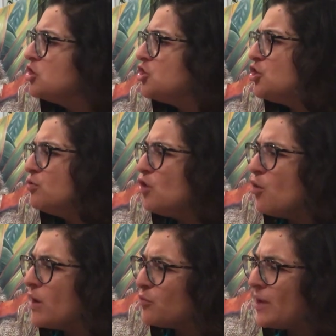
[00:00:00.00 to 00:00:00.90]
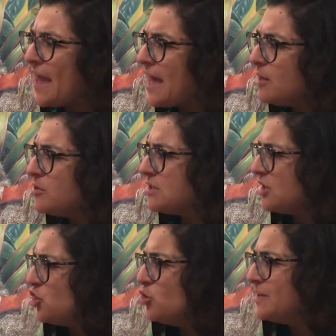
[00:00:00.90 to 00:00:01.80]
do you know what we animals and
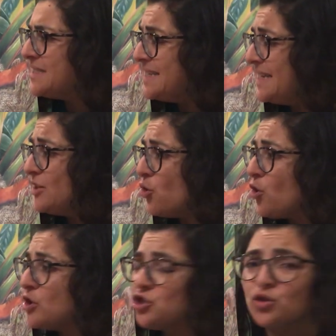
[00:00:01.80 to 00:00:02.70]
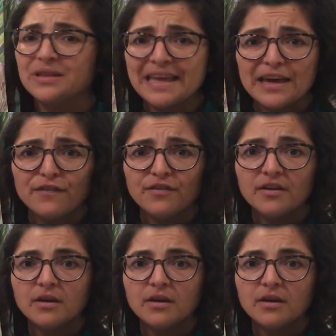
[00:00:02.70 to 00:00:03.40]
humans need in order to live?